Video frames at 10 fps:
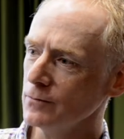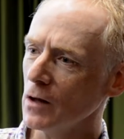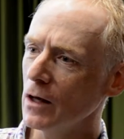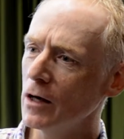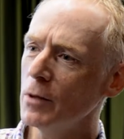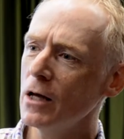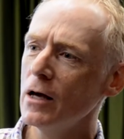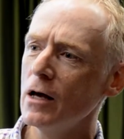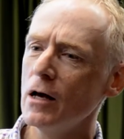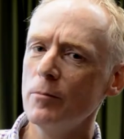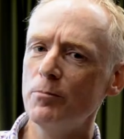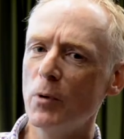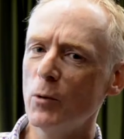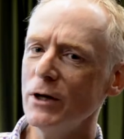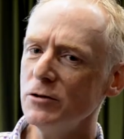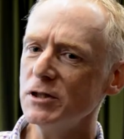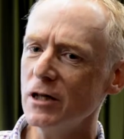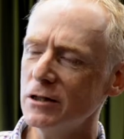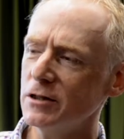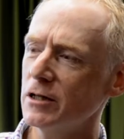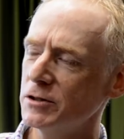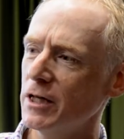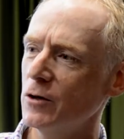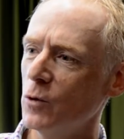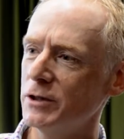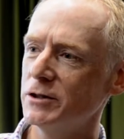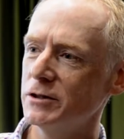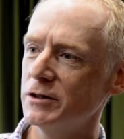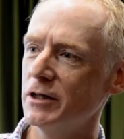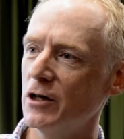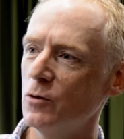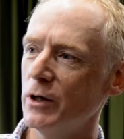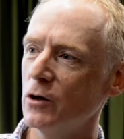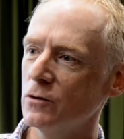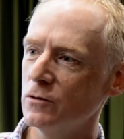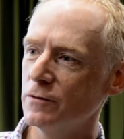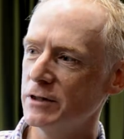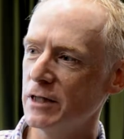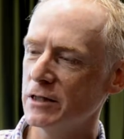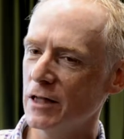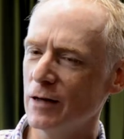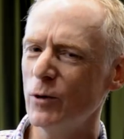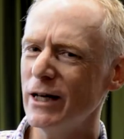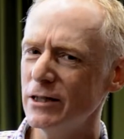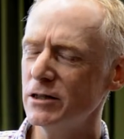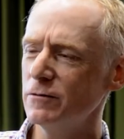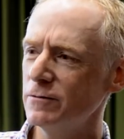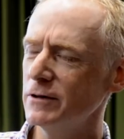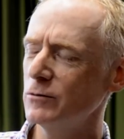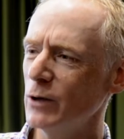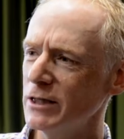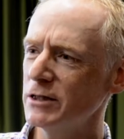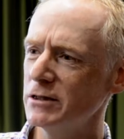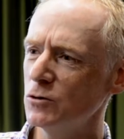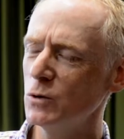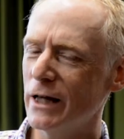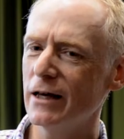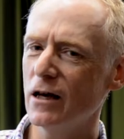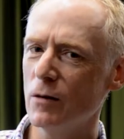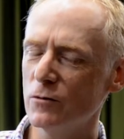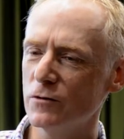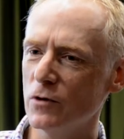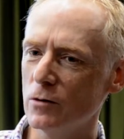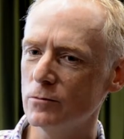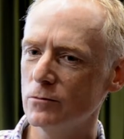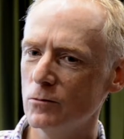But when you start asking questions that go beyond physics, like where does the toolkit come from?